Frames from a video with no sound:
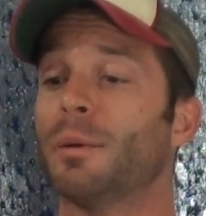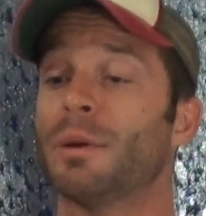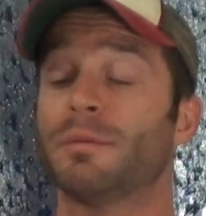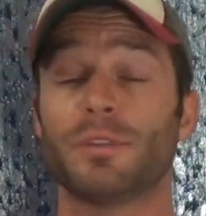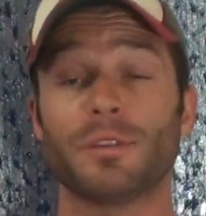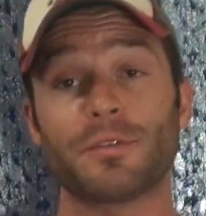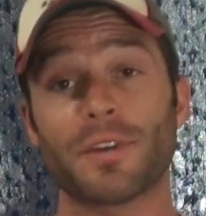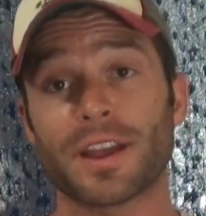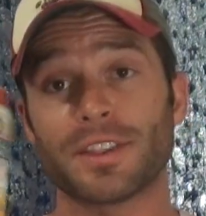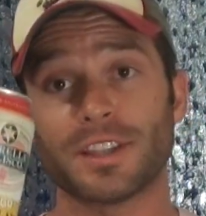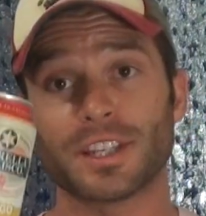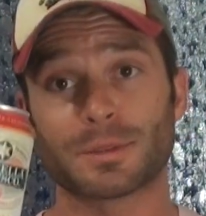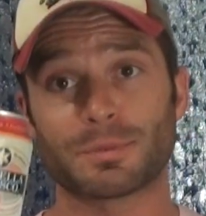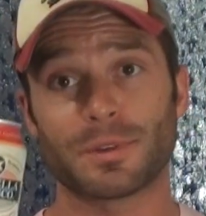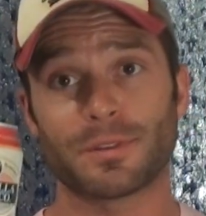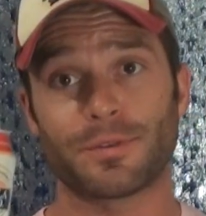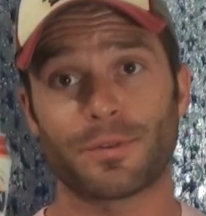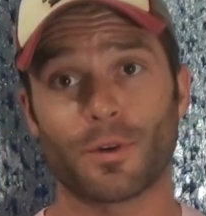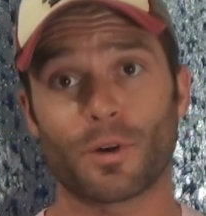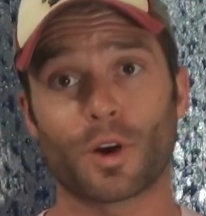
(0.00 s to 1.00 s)
If you've had this
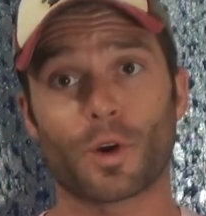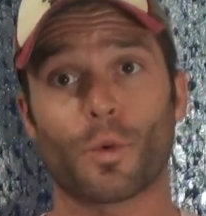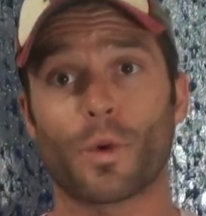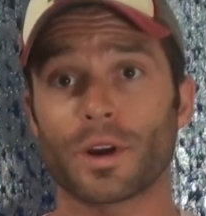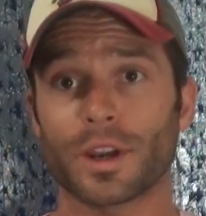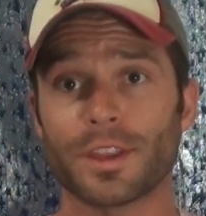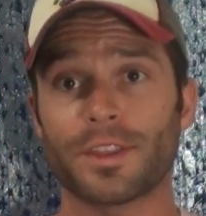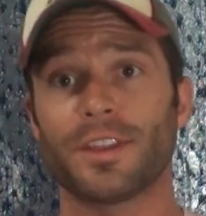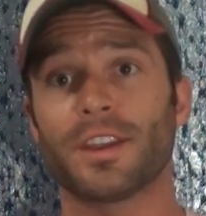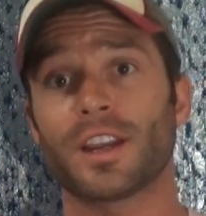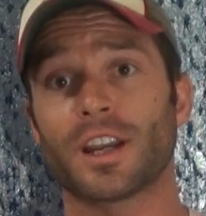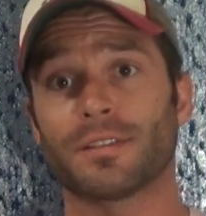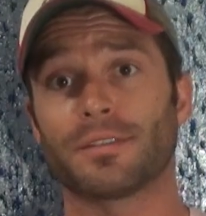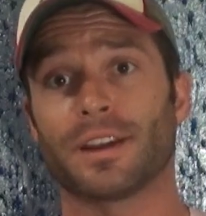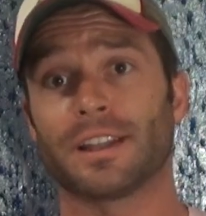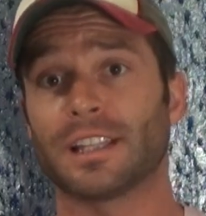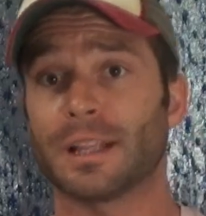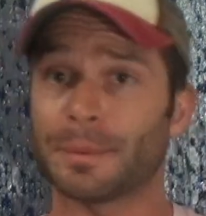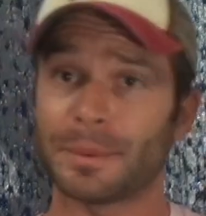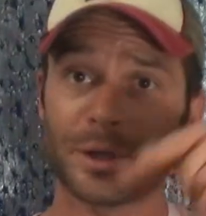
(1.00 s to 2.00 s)
before, what do you think of
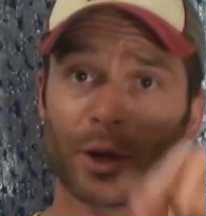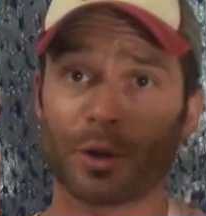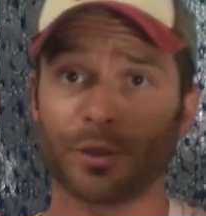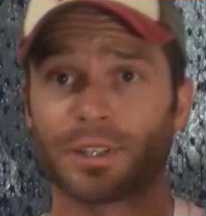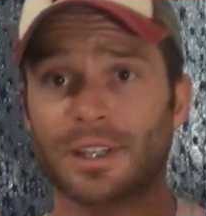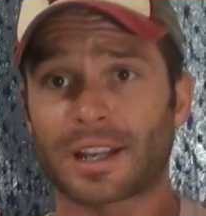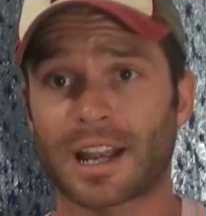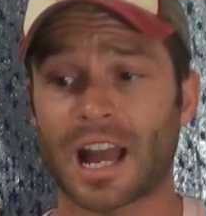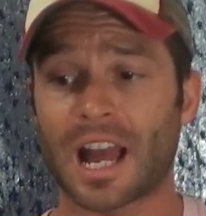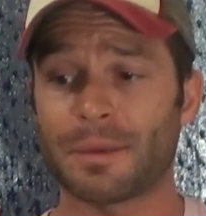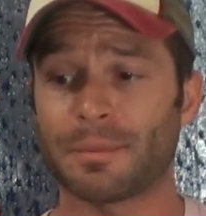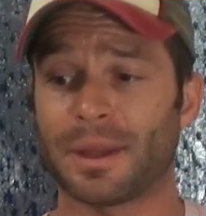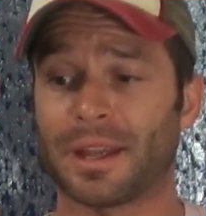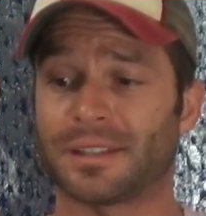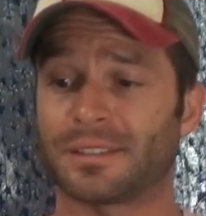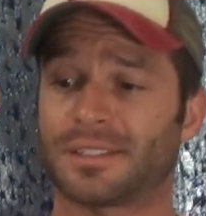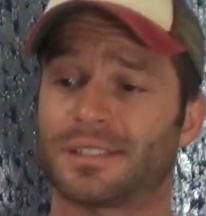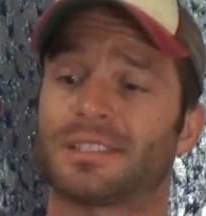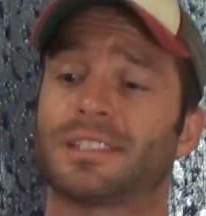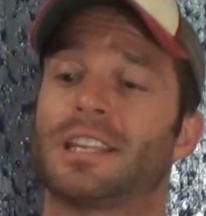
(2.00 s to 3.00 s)
it? Let me know in the
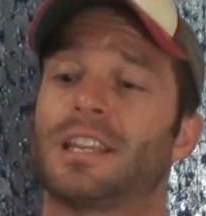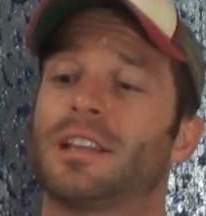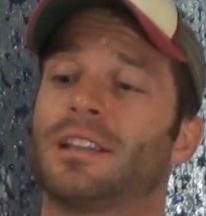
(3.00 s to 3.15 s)
comments.